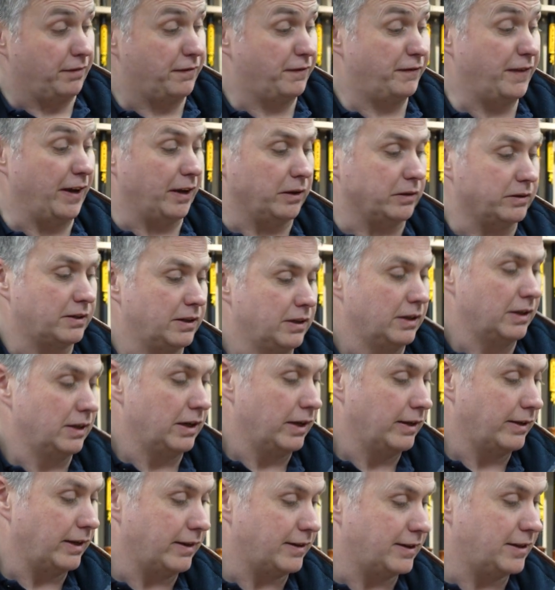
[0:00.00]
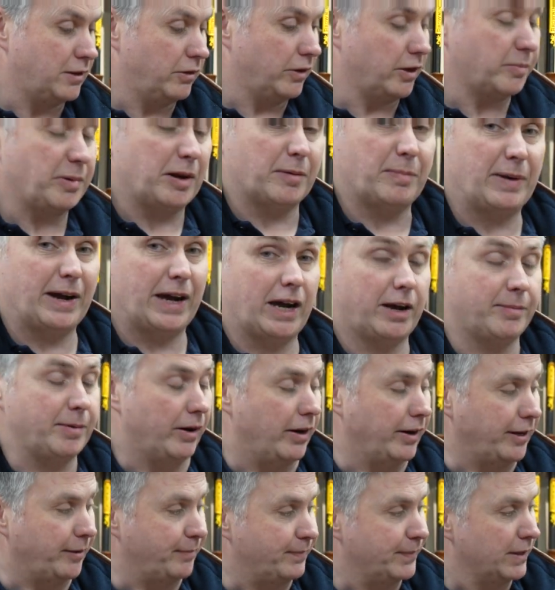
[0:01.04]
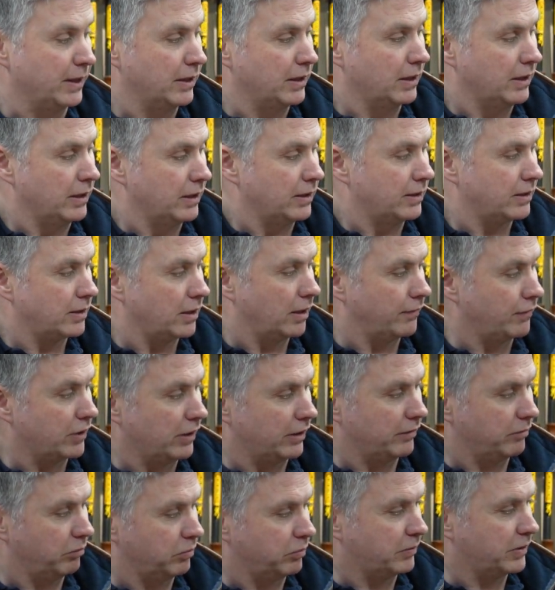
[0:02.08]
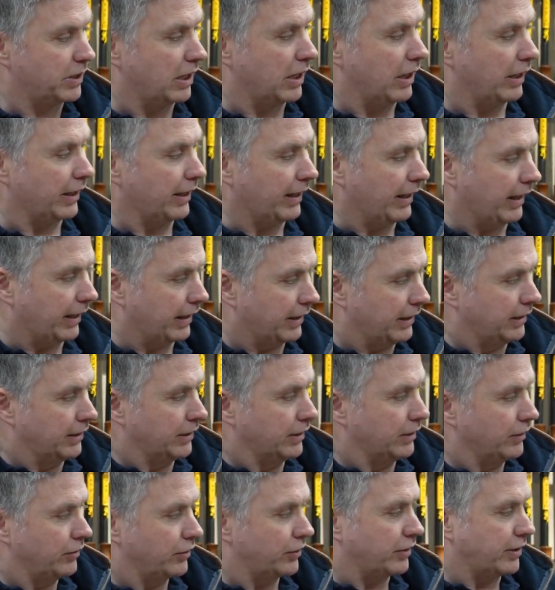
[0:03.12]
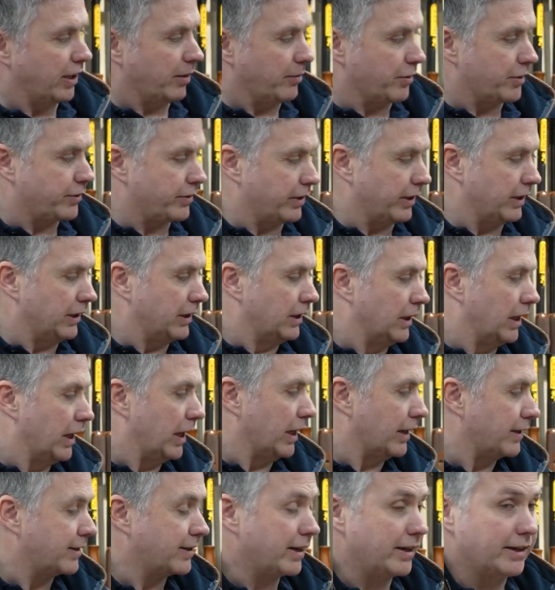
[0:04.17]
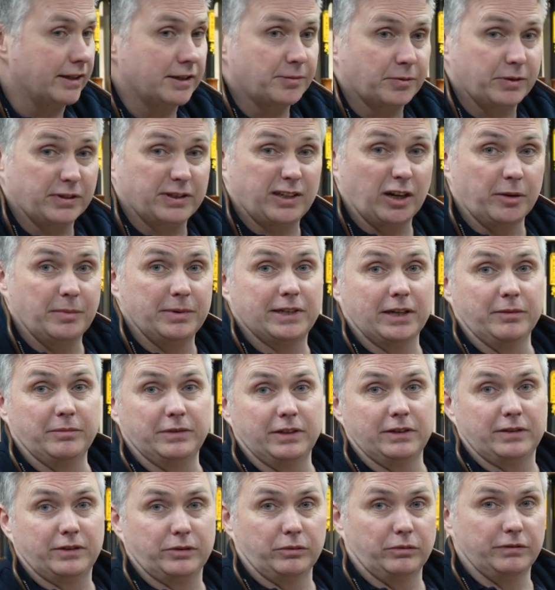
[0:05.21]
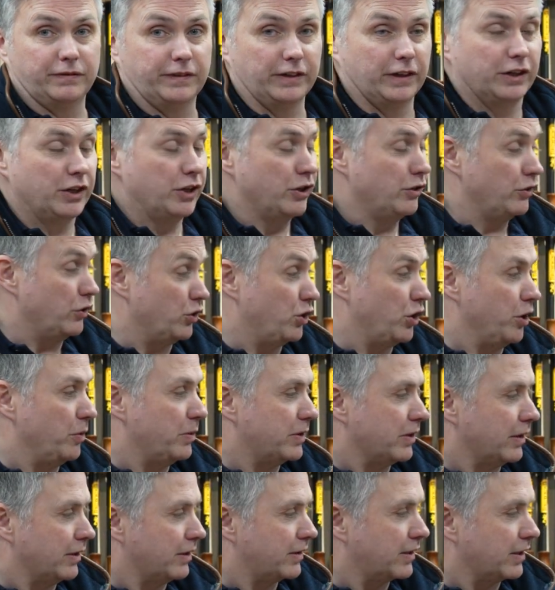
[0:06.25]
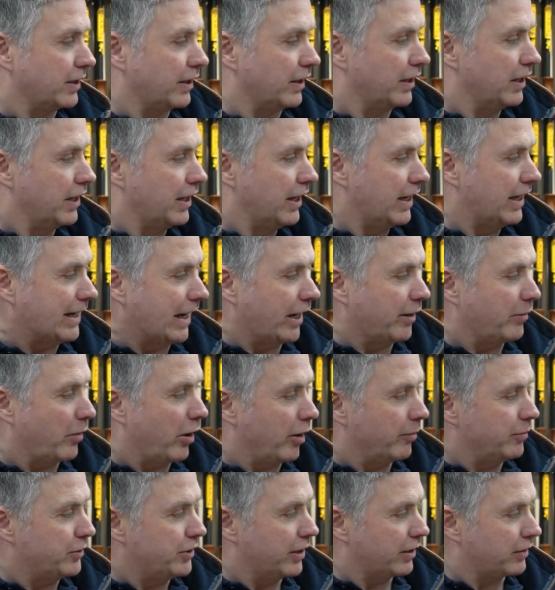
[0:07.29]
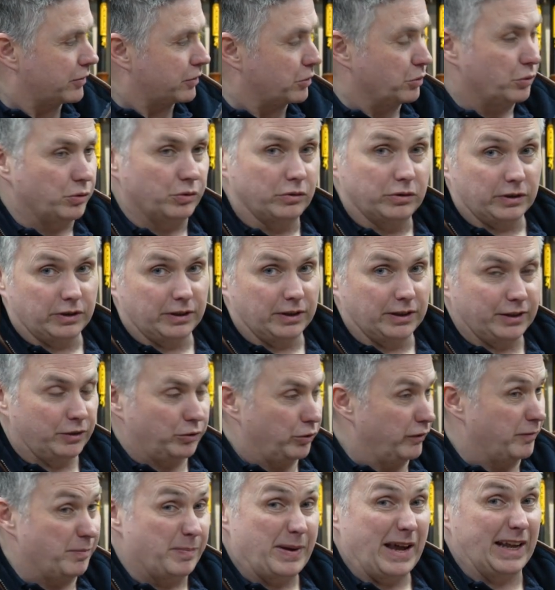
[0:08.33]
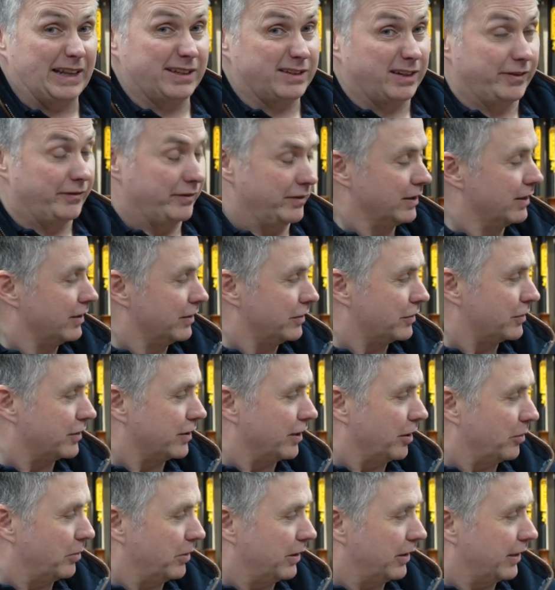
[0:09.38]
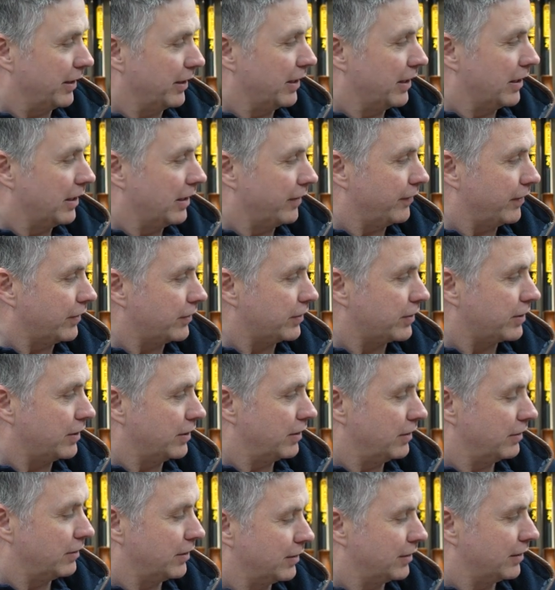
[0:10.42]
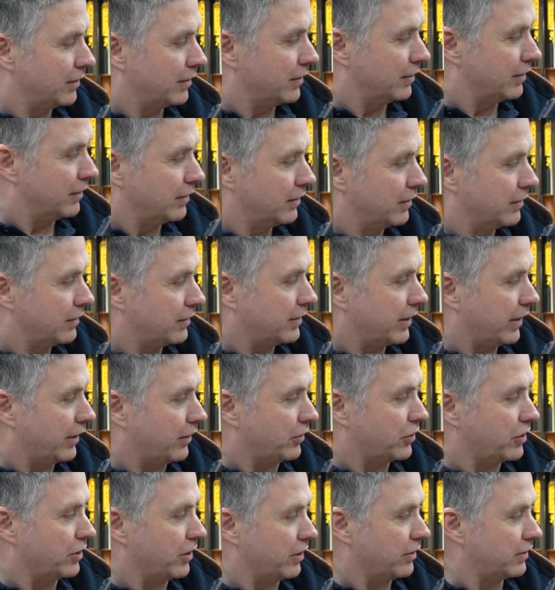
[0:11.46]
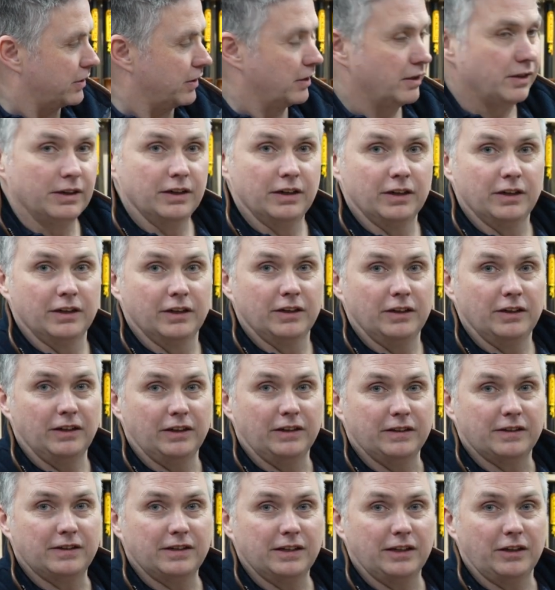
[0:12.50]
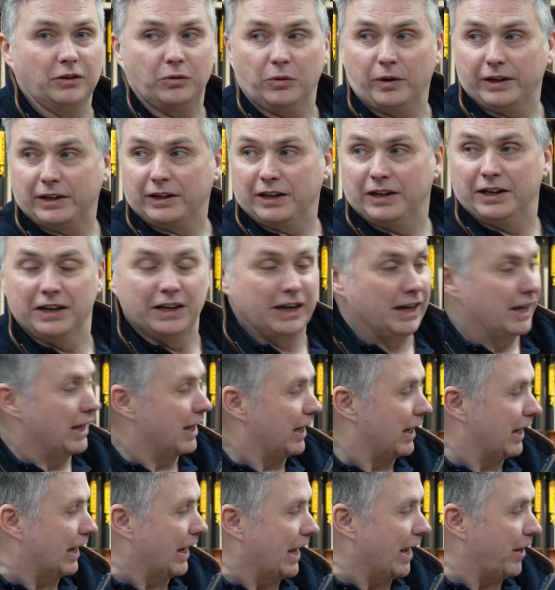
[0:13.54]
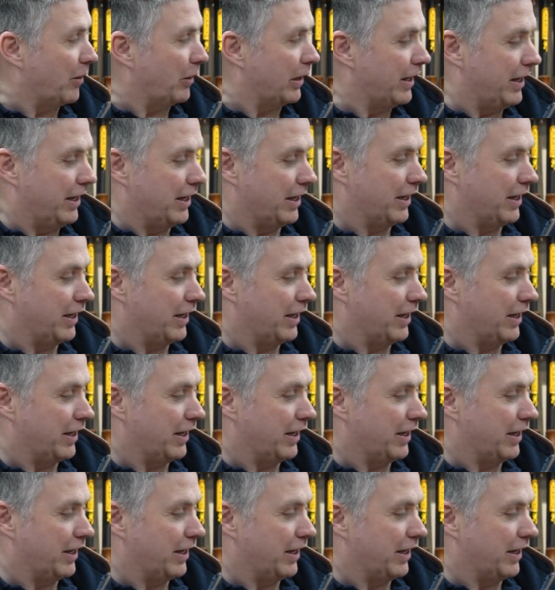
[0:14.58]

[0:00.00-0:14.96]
felt, they've still got a bit of power behind them. So I've just got a little target here, just to demonstrate. And I say this because don't be tempted sort of to shoot it at inanimate objects or pets even. So if I just take a shot, you can see quite loudly